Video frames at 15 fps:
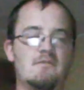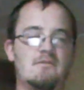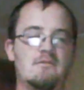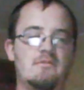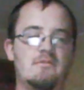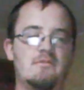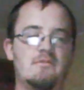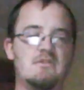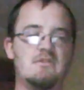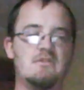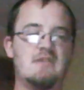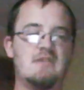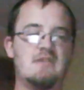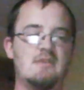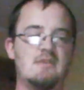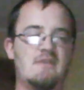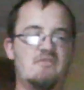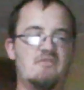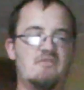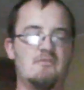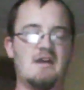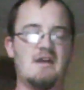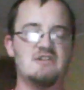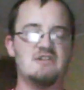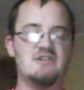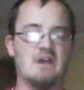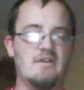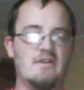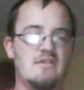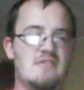Although Snake cut
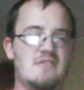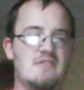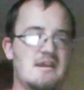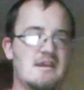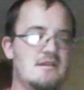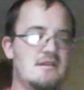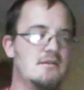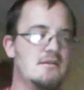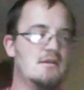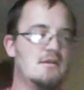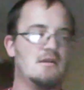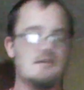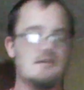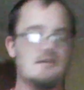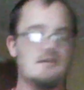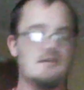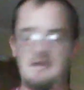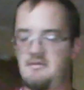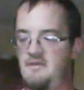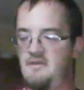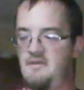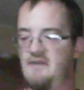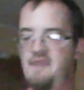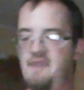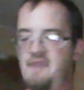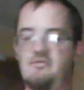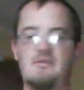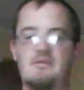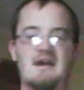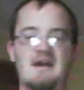himself off from Raj because of Raj
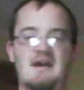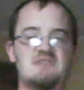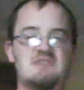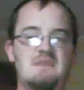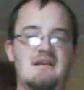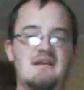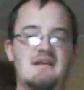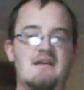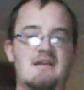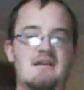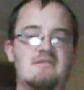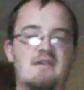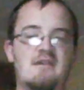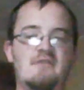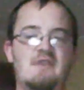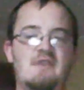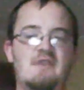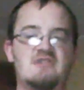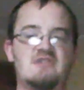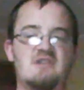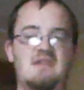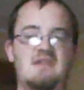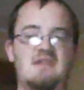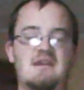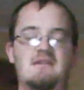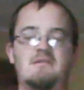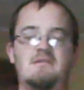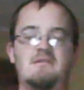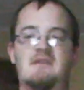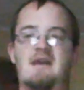not taking the aftermath and Rick
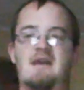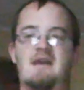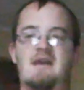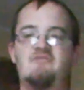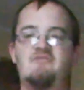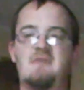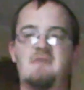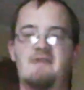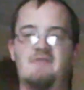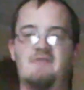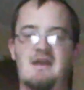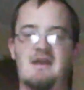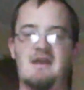seriously enough